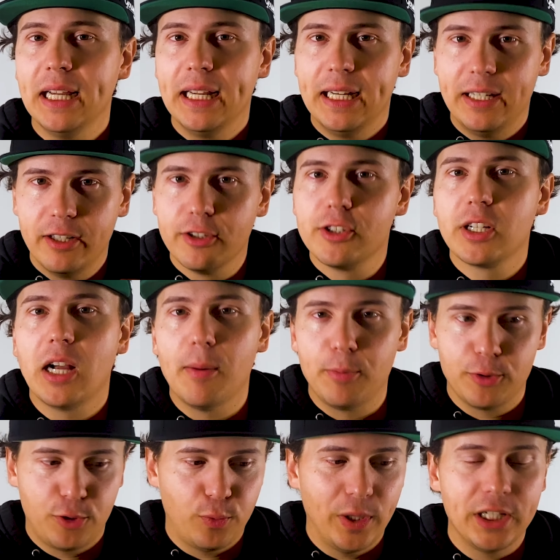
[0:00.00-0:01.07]
here's a couple
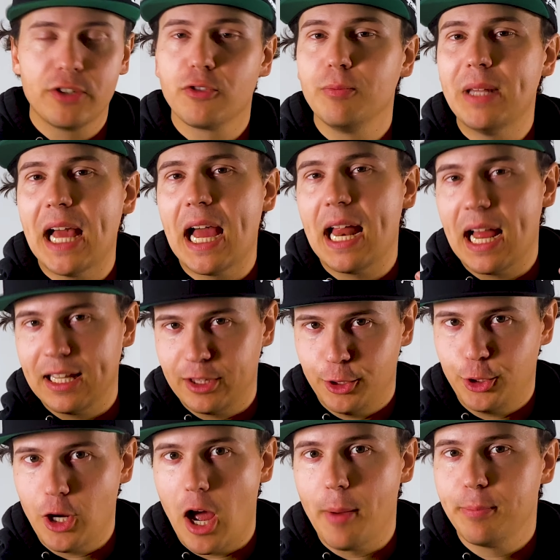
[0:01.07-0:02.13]
swings from that at the
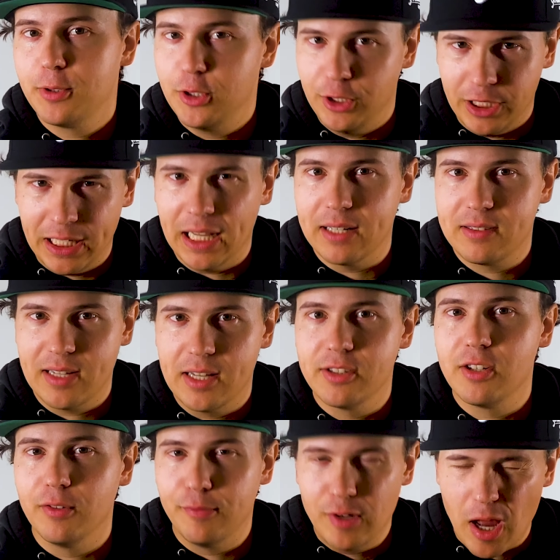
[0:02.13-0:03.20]
shop so you can get a sense
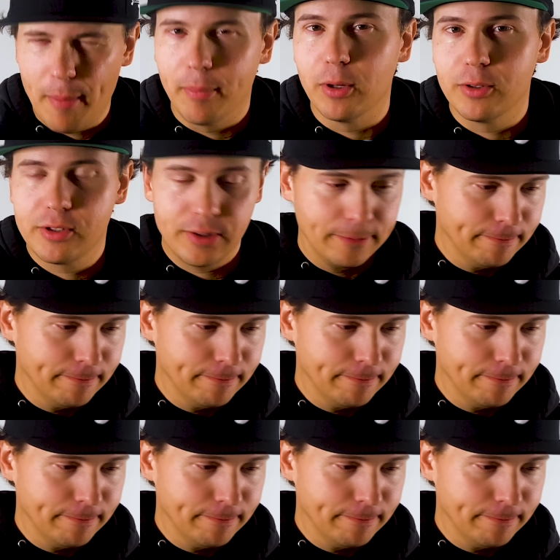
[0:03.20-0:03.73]
of numbers.